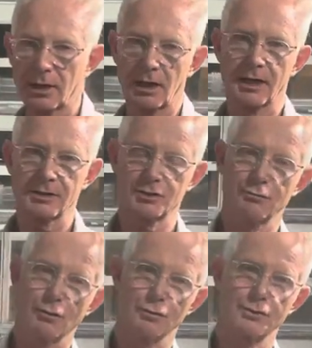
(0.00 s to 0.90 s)
class
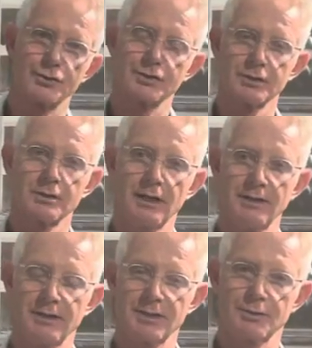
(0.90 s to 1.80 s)
rules,
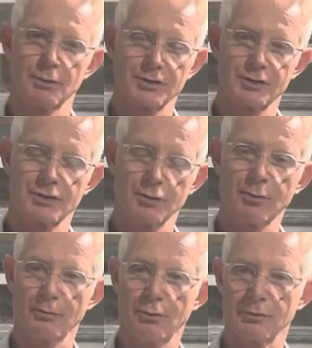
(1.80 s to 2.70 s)
and that's what's super
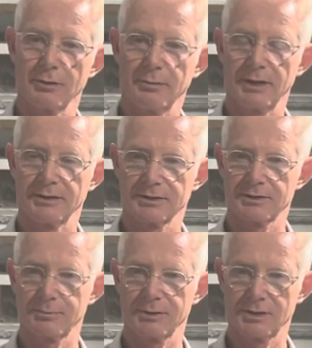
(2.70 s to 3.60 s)
important about this
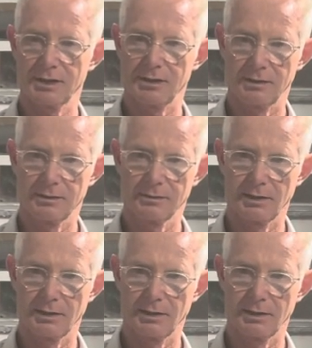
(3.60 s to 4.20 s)
particular